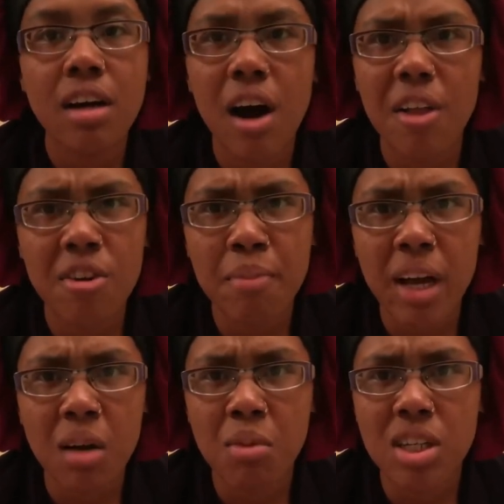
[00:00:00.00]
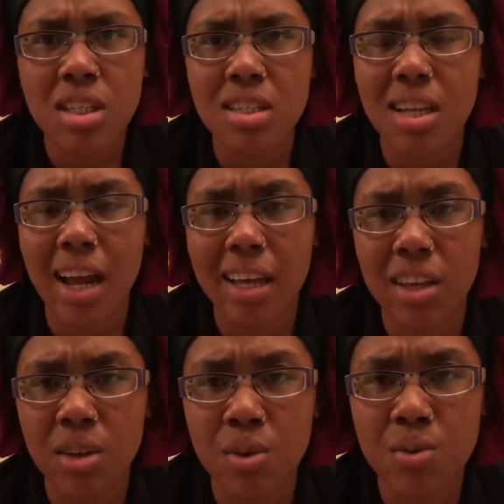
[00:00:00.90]
other makeup brushes that I
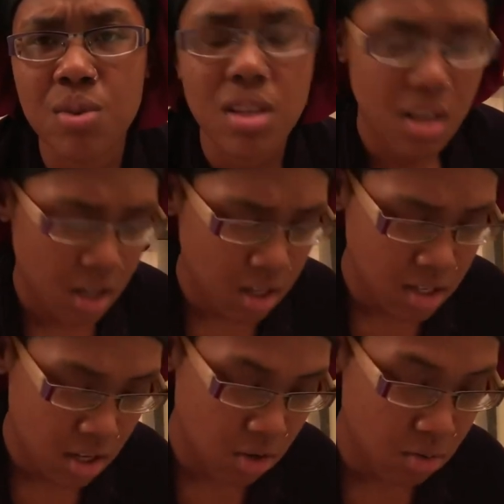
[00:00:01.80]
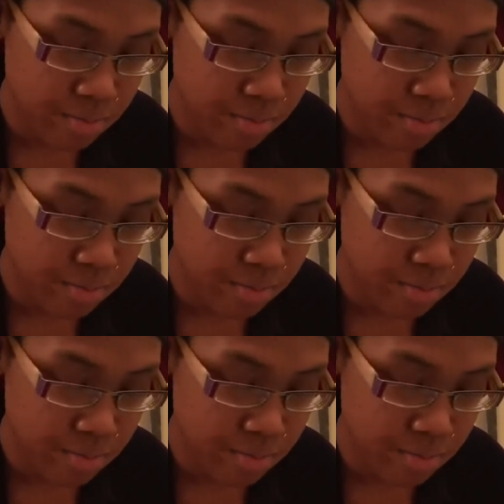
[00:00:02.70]
can use. So